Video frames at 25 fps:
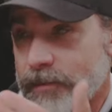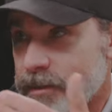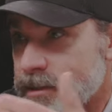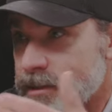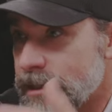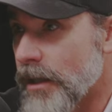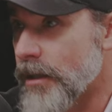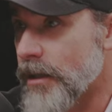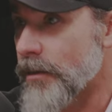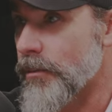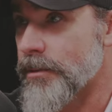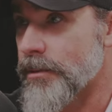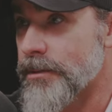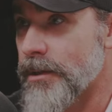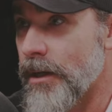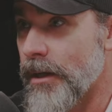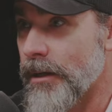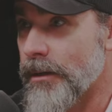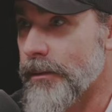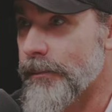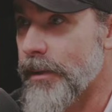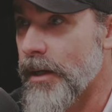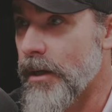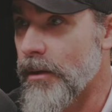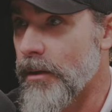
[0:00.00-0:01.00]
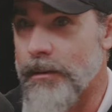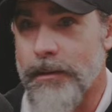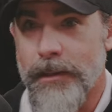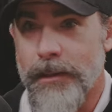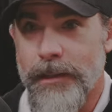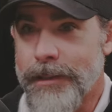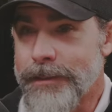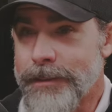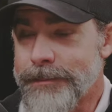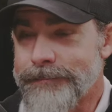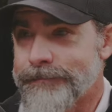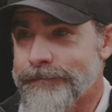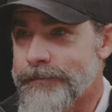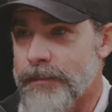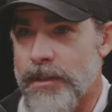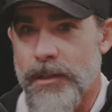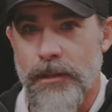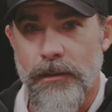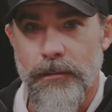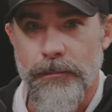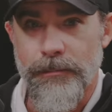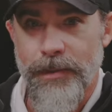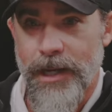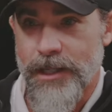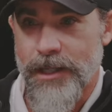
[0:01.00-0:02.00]
Frisella. We're talking about, you
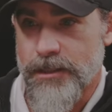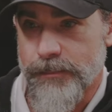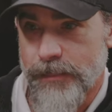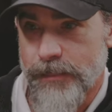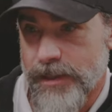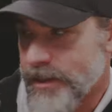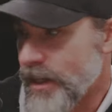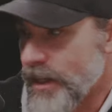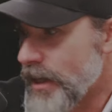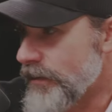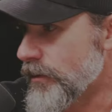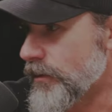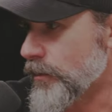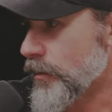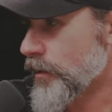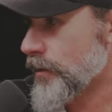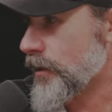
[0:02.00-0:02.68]
know, Patrick Bet David.